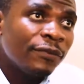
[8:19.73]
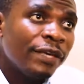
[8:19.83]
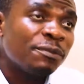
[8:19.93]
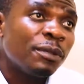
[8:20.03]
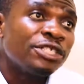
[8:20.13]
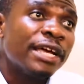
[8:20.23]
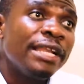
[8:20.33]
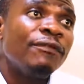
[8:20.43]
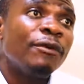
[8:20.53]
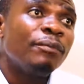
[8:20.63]

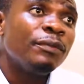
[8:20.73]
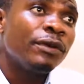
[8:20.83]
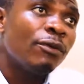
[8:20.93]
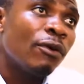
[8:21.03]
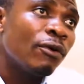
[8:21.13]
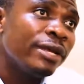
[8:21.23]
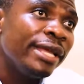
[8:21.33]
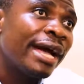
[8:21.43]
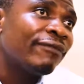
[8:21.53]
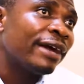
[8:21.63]
especially for people who already
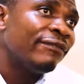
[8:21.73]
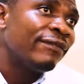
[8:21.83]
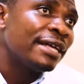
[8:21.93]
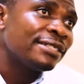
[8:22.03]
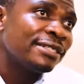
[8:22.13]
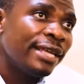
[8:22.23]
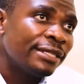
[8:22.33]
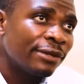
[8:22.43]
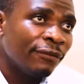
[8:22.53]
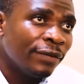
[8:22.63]
have advanced
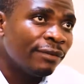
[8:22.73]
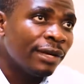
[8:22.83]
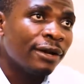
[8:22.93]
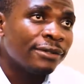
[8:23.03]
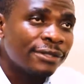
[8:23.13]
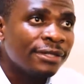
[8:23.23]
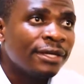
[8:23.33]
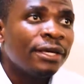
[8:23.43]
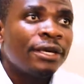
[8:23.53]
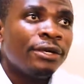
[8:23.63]
states of it, because,
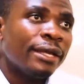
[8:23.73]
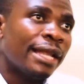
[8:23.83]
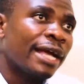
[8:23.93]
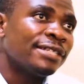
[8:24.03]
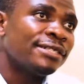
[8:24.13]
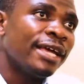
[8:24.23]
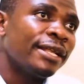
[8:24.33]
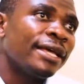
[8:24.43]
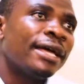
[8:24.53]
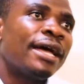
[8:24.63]
like I
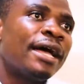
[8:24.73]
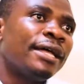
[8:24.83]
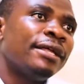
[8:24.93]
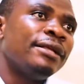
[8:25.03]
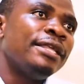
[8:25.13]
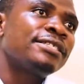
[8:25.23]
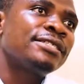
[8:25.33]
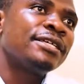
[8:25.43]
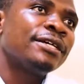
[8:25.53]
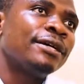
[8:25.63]
said,
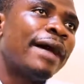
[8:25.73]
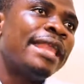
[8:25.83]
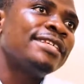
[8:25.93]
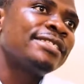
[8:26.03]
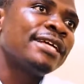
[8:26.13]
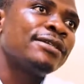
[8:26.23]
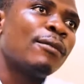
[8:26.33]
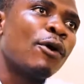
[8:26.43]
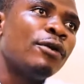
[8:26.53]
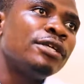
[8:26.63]
I listed
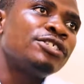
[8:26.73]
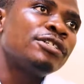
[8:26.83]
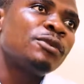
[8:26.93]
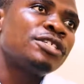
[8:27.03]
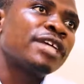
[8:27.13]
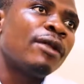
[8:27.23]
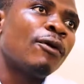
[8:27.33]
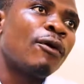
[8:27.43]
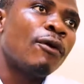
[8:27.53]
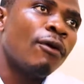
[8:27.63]
some conditions which can
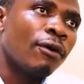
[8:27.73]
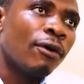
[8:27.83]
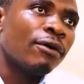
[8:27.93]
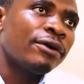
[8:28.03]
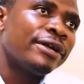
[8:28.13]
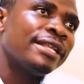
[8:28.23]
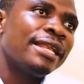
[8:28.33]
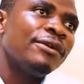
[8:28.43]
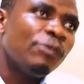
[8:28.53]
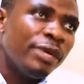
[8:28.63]
occur
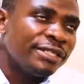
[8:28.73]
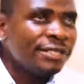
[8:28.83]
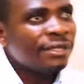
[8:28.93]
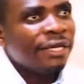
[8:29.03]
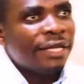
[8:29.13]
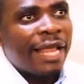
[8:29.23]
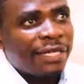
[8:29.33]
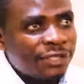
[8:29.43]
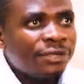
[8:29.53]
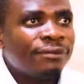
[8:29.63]
concurrently with
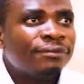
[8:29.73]
NASH.